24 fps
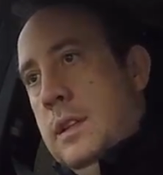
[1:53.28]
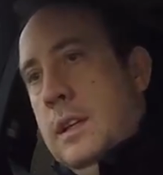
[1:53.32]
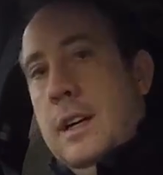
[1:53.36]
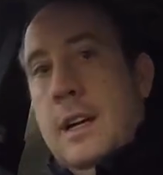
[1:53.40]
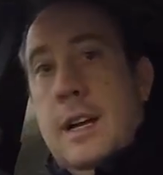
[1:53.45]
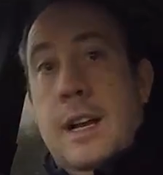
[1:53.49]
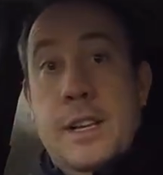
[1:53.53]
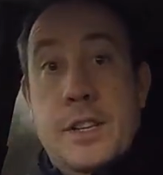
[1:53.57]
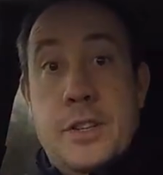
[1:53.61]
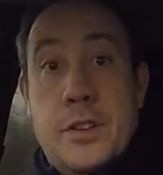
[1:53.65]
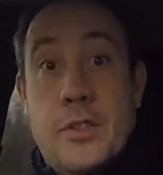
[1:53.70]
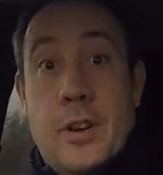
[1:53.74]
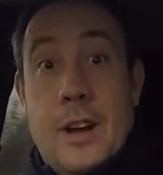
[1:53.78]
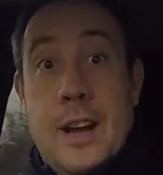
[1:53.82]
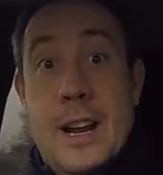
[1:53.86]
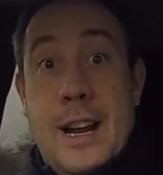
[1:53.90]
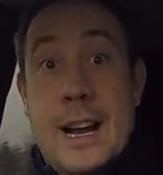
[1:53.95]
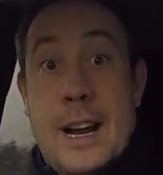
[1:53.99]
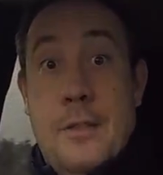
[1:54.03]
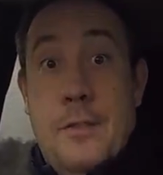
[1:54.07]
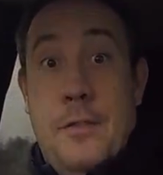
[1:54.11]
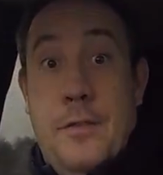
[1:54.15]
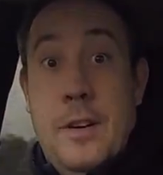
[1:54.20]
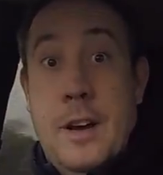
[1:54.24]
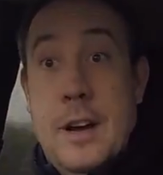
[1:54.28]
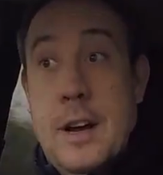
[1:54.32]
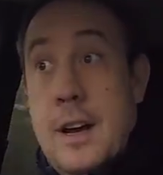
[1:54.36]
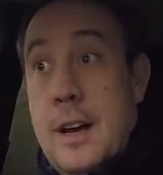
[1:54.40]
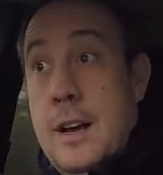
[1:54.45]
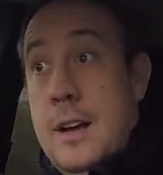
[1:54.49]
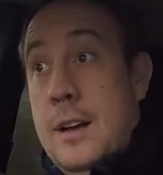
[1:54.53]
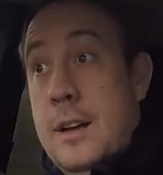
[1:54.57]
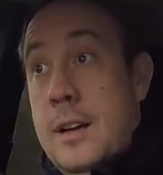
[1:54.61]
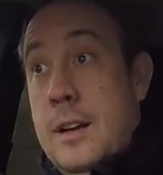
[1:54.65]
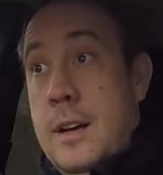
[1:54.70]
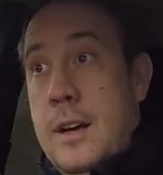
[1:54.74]
and it's crying out
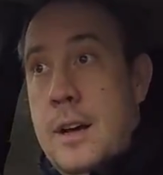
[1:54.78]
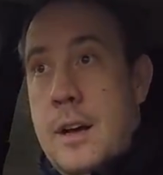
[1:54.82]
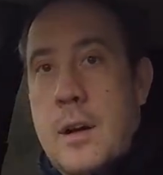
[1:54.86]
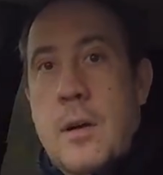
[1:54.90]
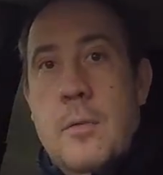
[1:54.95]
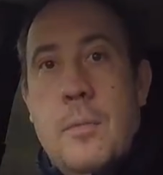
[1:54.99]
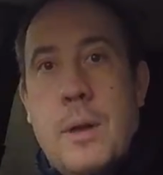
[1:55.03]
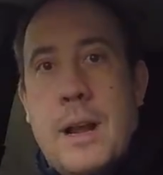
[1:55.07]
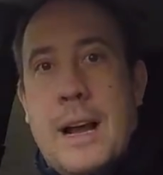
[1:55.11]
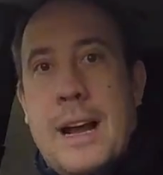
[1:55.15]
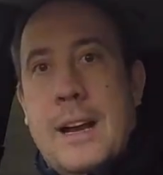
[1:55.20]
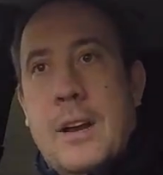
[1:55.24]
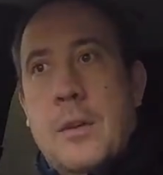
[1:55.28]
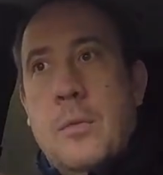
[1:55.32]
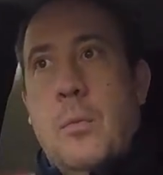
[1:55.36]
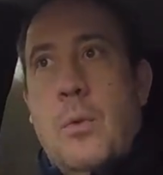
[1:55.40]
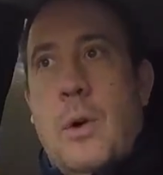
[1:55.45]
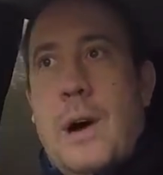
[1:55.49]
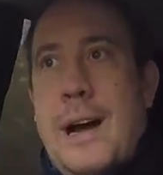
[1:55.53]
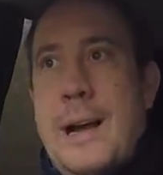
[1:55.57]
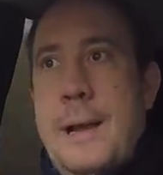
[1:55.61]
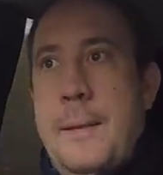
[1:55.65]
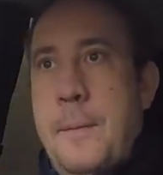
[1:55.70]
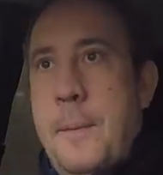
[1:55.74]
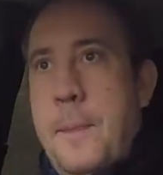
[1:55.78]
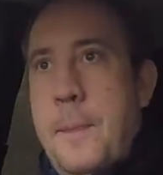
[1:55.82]
for black and white.